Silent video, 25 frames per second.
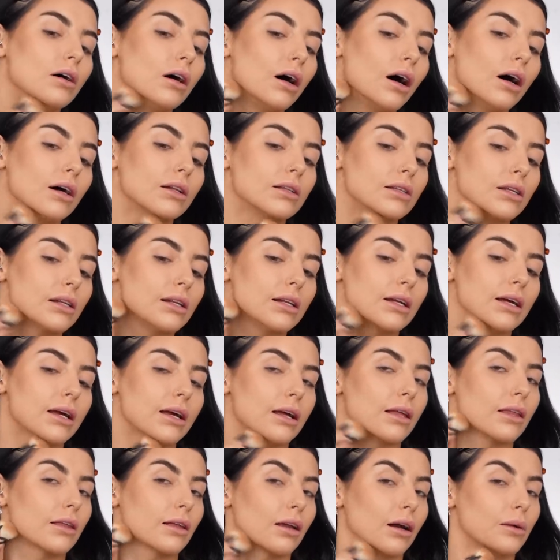
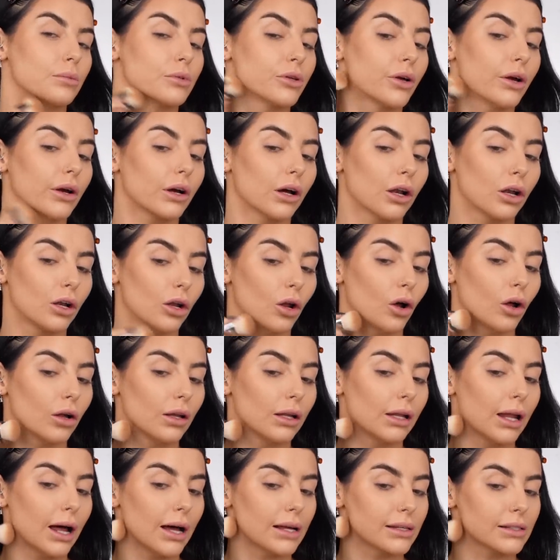underneath and I'm doing a lot
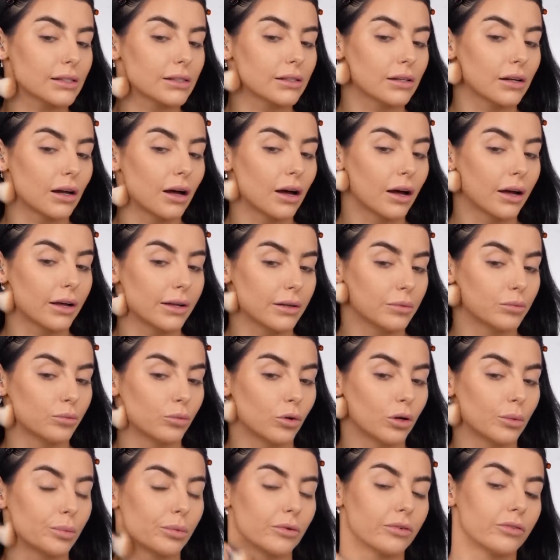less than I
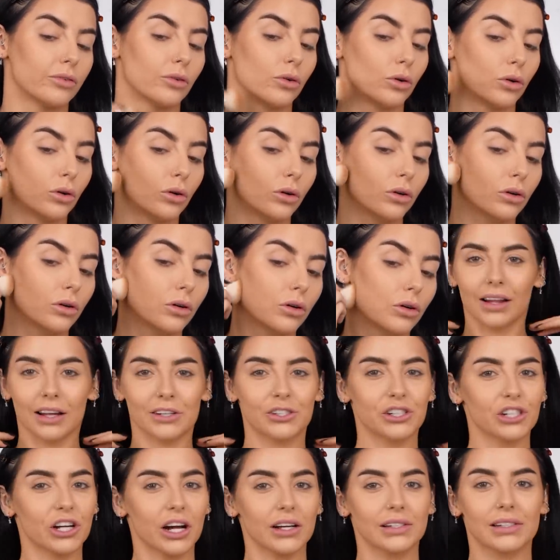would before. Like,
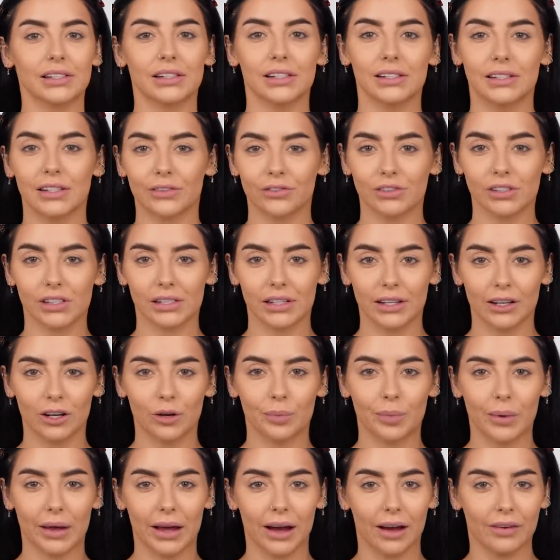do you guys see the difference a
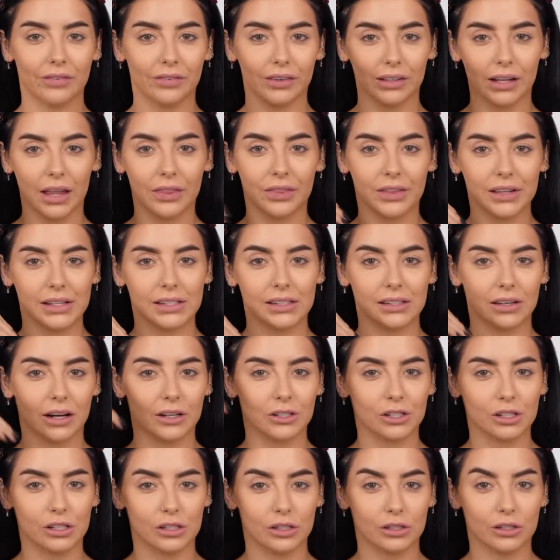little bit? I feel like this side
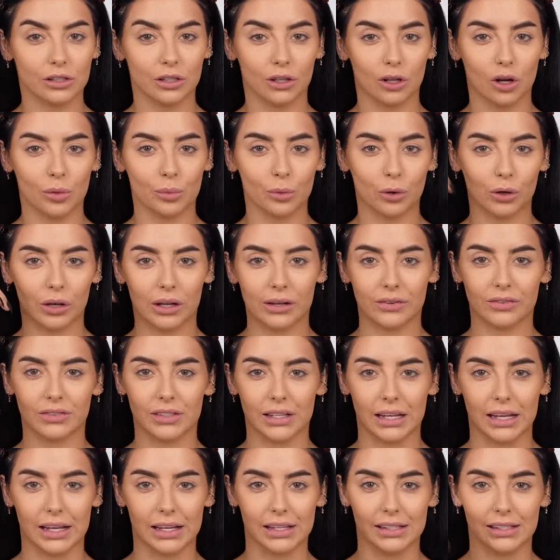just looks a lot more
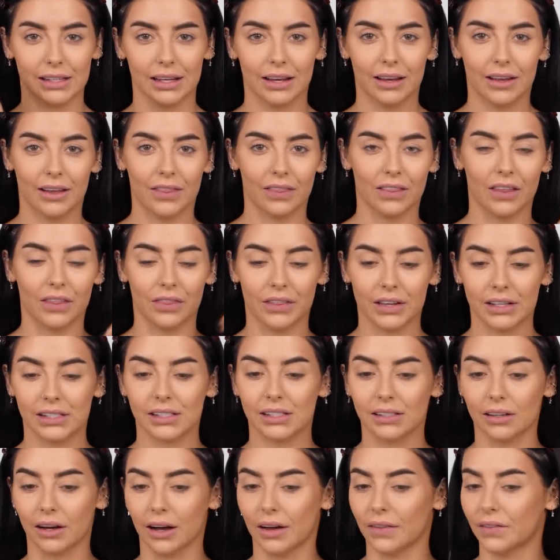lifted than this
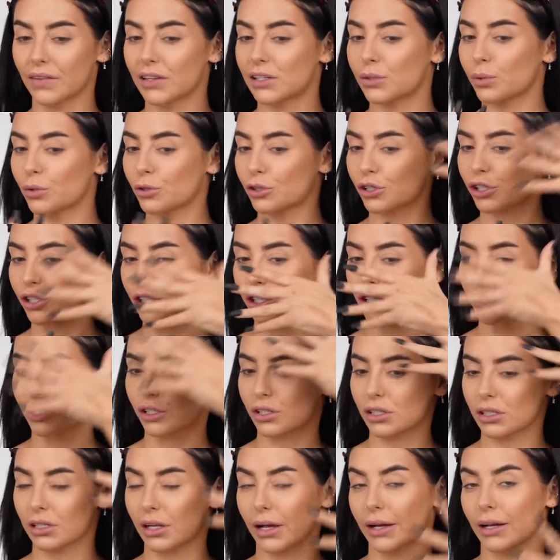side. This one just
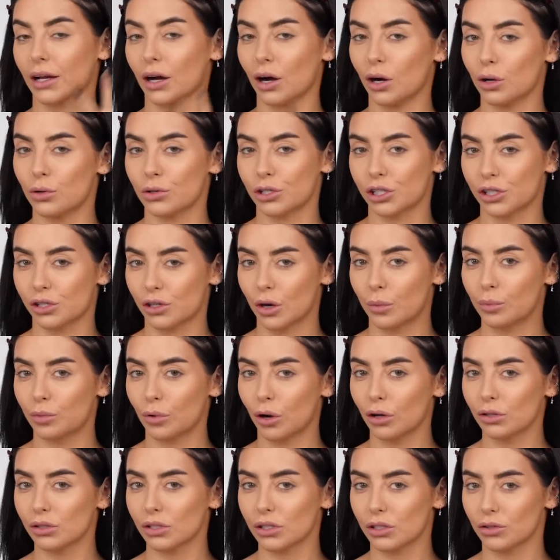looks like, oh, she's got
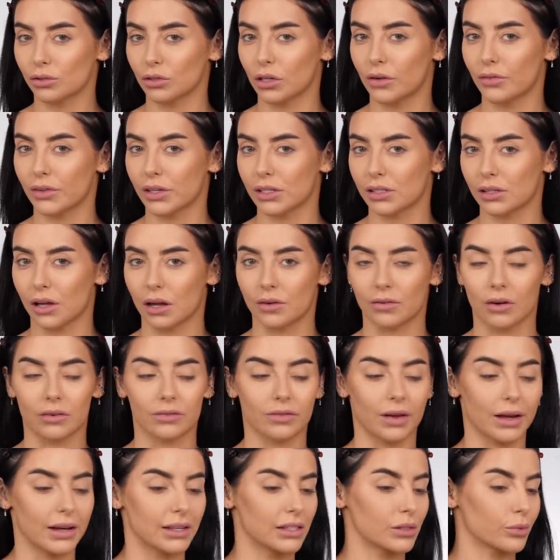bronzer all over the side of her
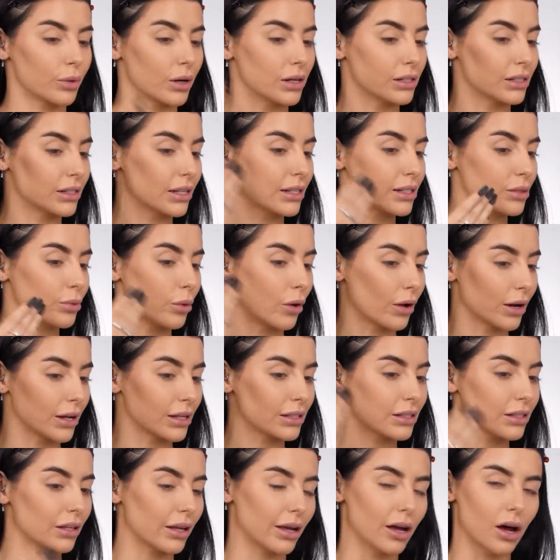face. Whereas this one,
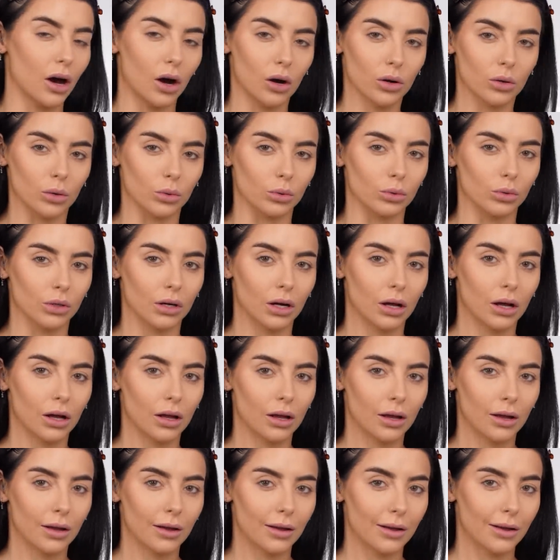it's like, oh,
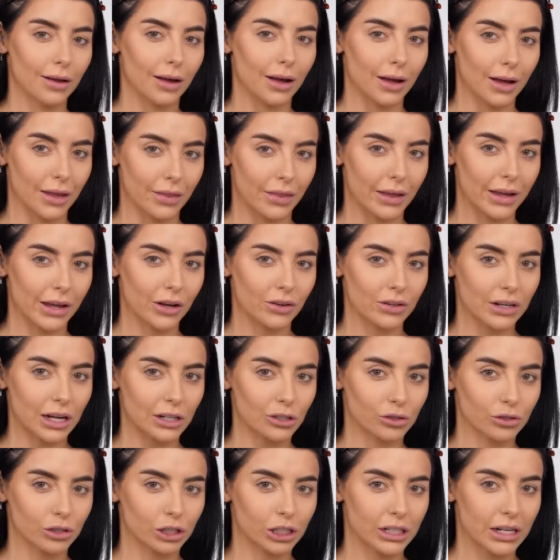are they your
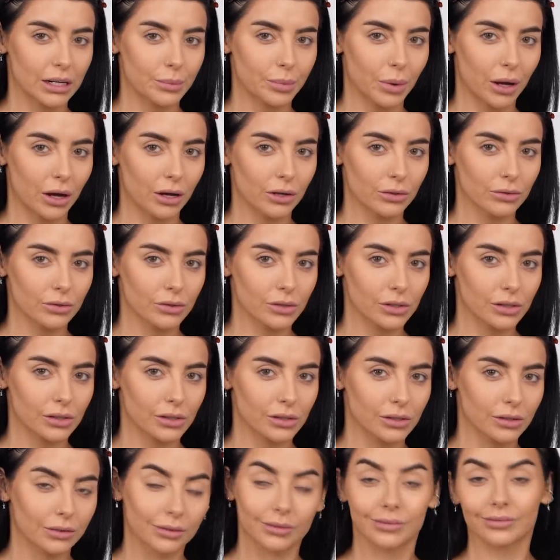natural
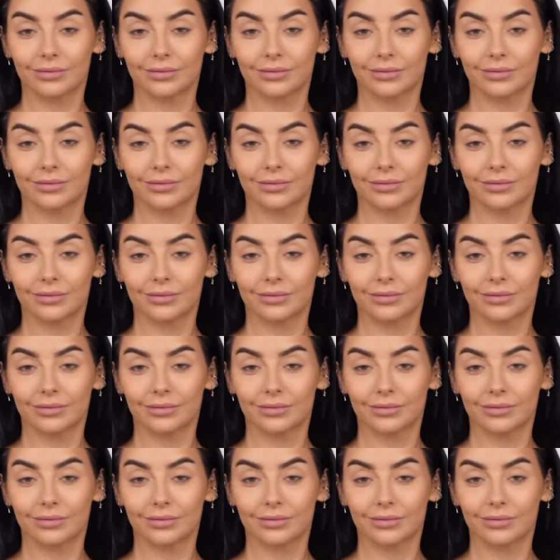cheekbones?